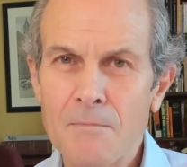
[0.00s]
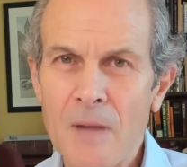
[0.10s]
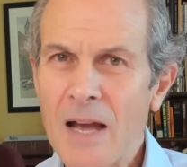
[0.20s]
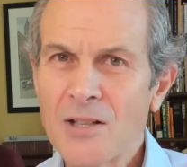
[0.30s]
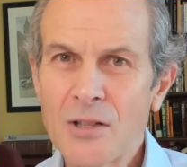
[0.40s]

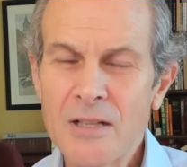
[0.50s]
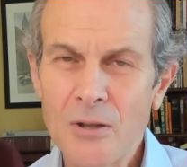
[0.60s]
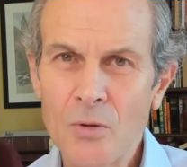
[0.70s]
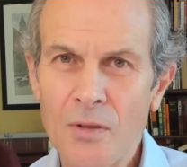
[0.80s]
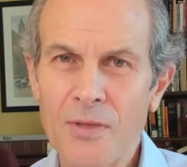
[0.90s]
actually
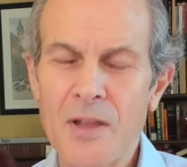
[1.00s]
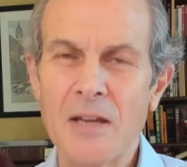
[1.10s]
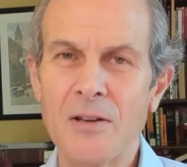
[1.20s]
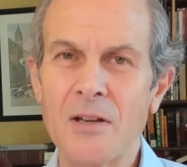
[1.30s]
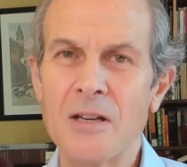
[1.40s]
don't
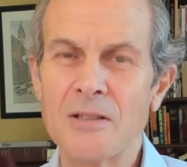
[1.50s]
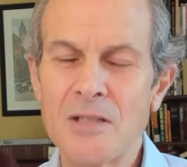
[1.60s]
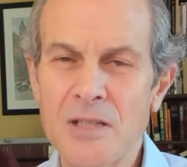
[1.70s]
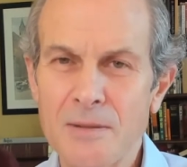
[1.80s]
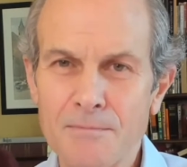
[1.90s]
think
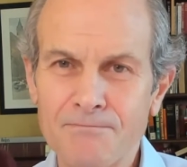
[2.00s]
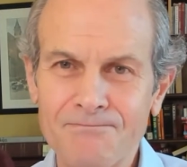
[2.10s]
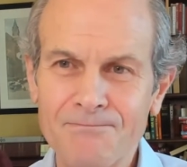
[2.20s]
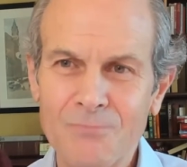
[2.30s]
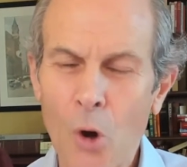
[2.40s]
it's
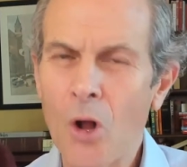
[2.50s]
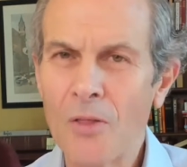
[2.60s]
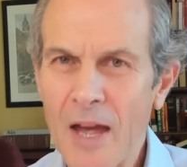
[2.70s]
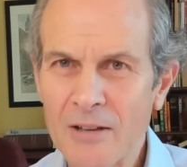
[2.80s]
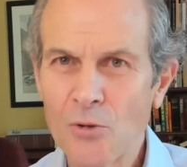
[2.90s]
all
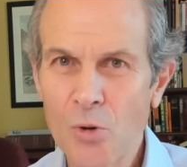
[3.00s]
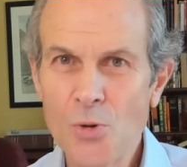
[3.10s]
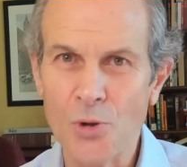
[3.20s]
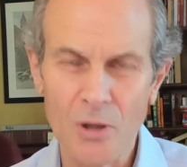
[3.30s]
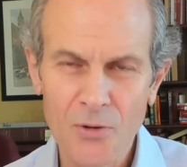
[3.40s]
that
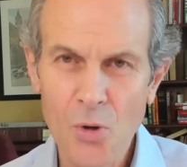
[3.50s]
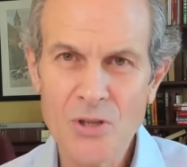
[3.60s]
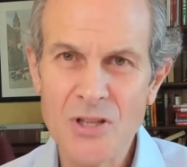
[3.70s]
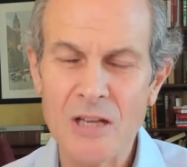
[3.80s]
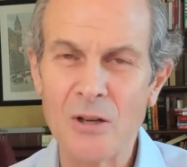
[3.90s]
crucial. Of
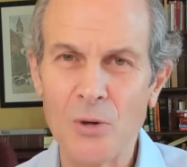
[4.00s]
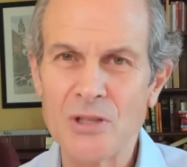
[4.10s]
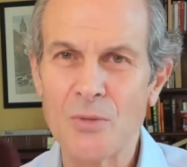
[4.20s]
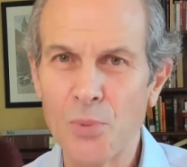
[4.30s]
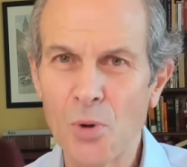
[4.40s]
course, they know
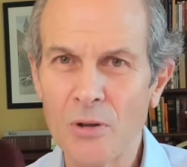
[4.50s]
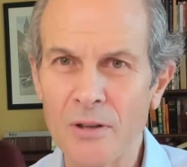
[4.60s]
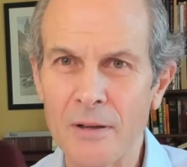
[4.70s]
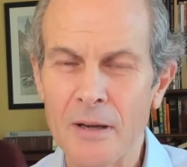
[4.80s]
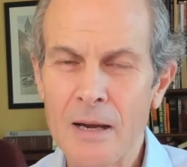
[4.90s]
it's
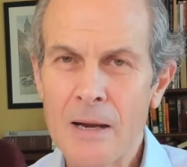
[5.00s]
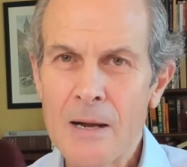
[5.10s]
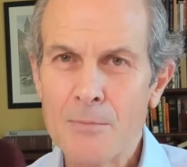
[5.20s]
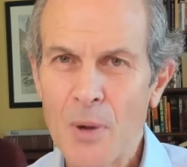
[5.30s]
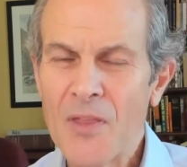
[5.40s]
important,
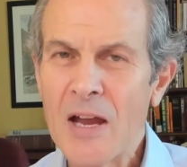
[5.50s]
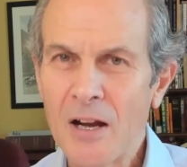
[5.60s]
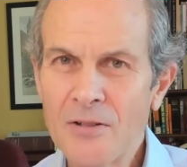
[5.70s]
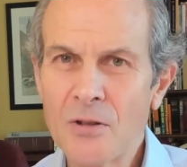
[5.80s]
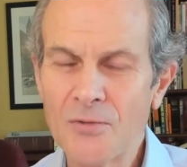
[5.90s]
but they
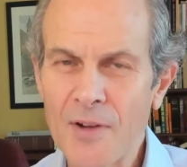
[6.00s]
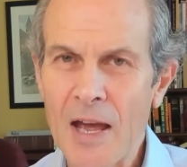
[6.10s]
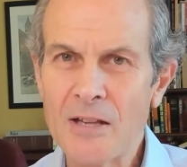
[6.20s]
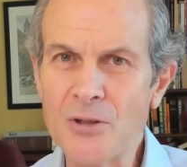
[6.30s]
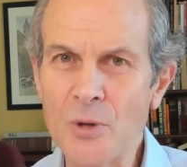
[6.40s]

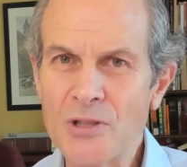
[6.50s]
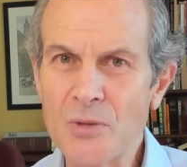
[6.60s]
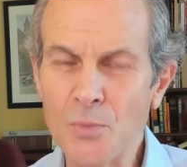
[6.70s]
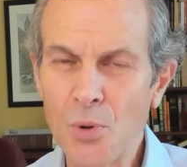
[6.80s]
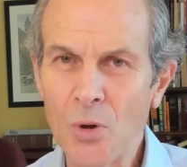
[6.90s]
undervalue its
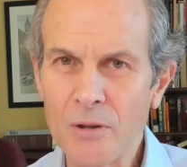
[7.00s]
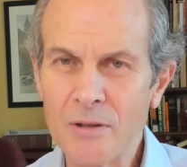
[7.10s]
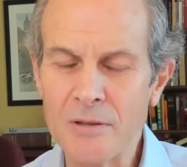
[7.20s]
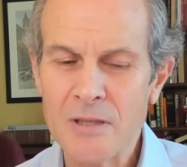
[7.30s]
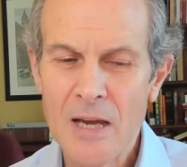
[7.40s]

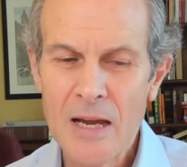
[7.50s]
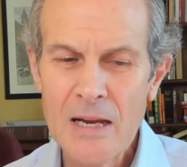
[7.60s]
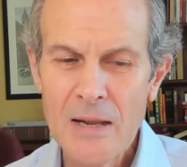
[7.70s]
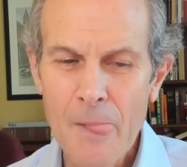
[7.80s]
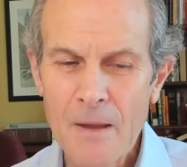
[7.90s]
importance.
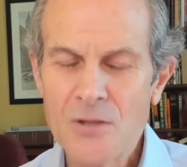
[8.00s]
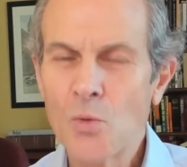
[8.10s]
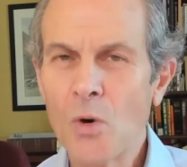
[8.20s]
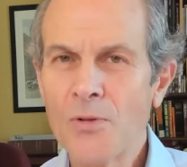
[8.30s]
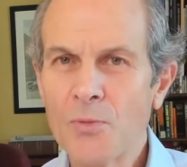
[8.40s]
It's
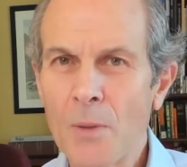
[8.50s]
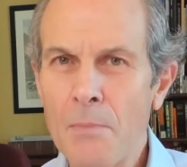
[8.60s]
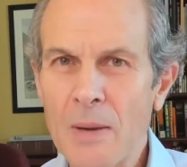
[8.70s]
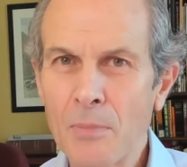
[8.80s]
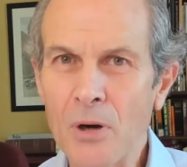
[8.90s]
worth
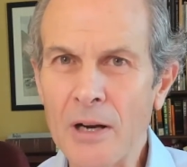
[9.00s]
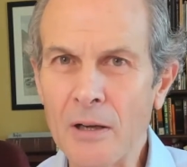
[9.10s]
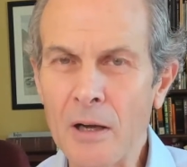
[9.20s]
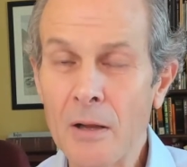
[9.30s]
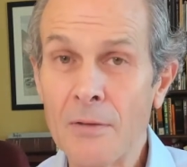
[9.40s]

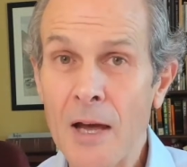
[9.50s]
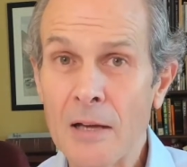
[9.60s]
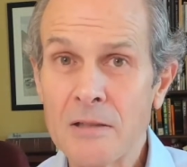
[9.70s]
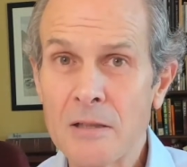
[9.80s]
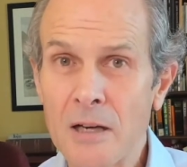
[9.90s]
remembering
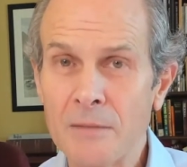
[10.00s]
that